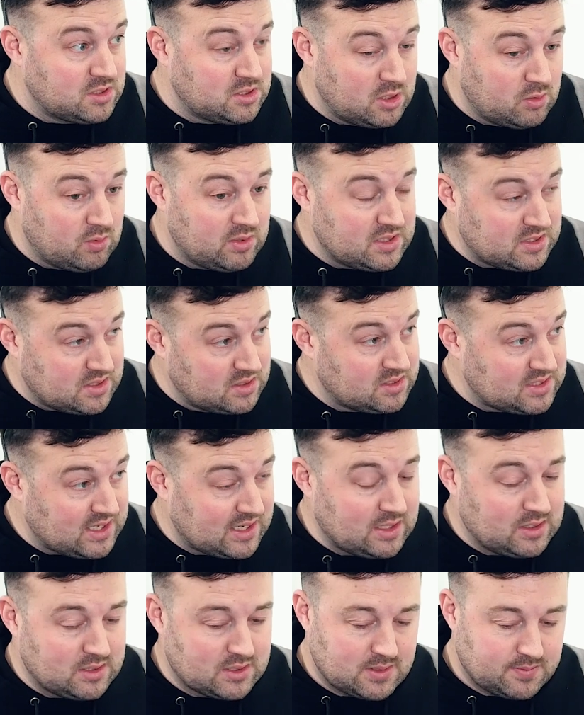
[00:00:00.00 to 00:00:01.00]
do and it's
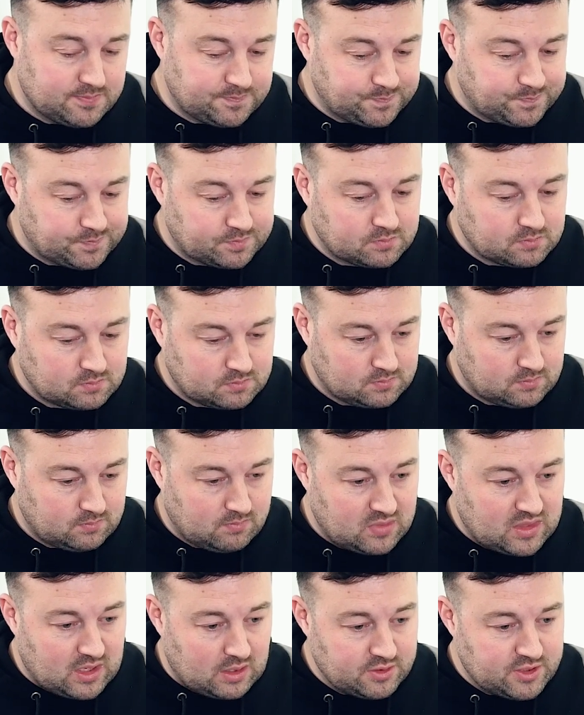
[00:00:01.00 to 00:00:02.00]
contained.
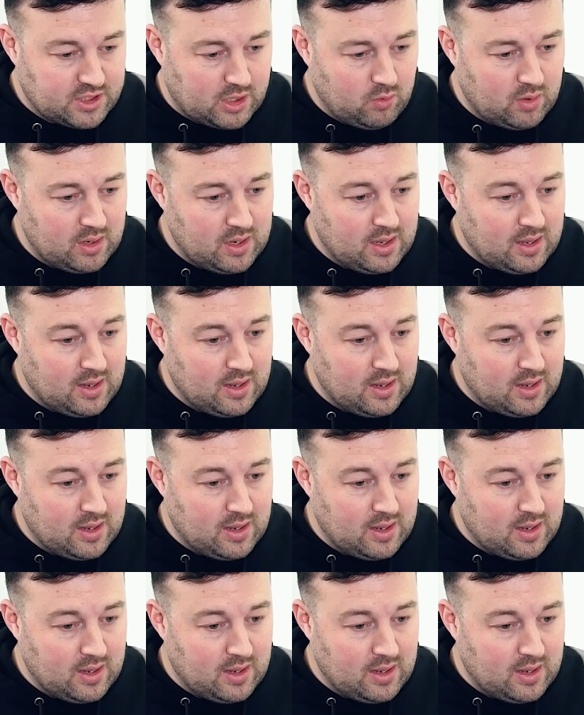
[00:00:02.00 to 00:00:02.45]
So